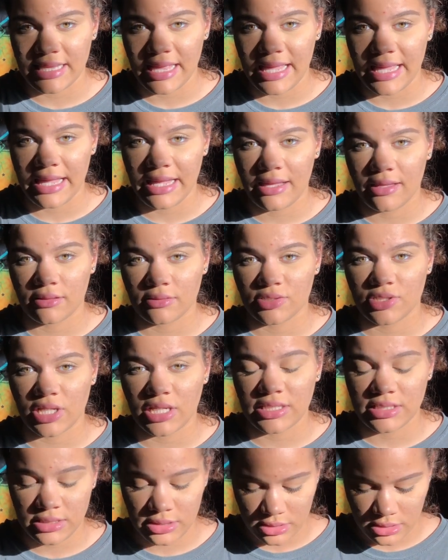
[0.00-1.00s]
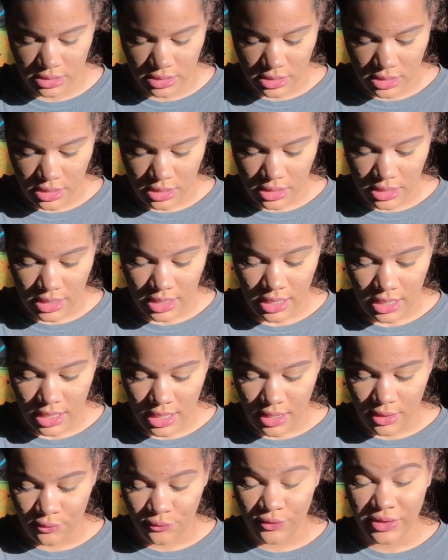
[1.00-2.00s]
They just
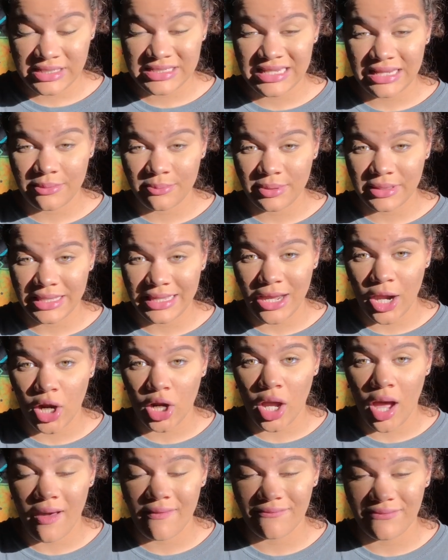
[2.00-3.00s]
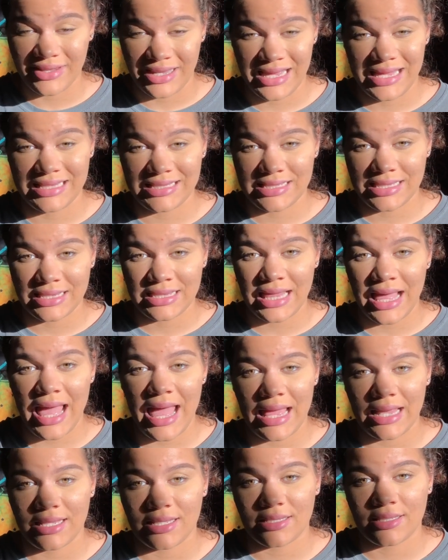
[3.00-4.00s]
reasonably are confident
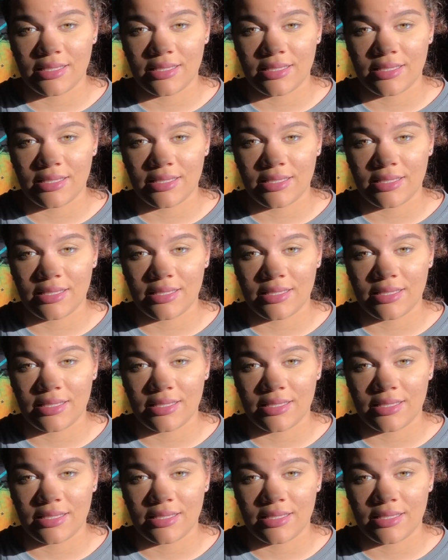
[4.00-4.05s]
that